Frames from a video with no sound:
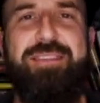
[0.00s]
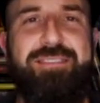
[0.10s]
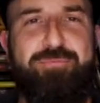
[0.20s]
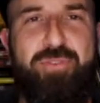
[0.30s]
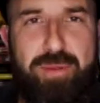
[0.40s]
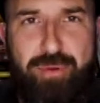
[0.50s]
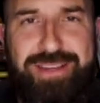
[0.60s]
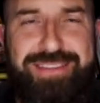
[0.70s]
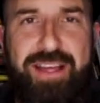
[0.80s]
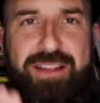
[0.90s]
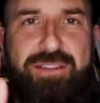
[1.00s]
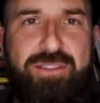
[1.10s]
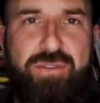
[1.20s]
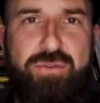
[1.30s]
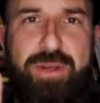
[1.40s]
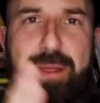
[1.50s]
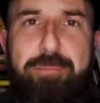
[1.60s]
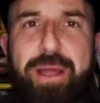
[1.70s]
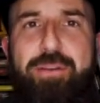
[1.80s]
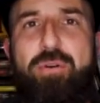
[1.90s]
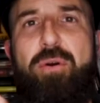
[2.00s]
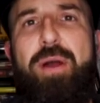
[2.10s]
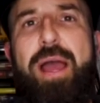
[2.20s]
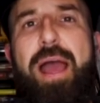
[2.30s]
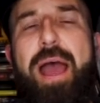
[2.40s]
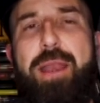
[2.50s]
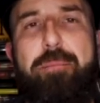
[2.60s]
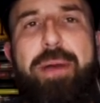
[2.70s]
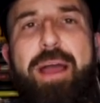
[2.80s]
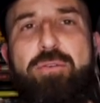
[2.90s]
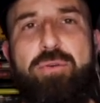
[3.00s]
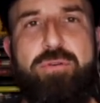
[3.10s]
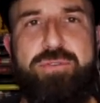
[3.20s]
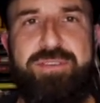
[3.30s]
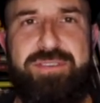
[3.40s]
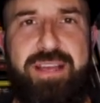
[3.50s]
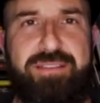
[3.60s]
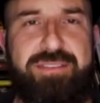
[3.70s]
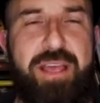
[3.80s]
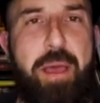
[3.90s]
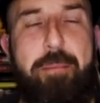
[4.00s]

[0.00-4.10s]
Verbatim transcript: This really breaks down into a micro and a macro sense.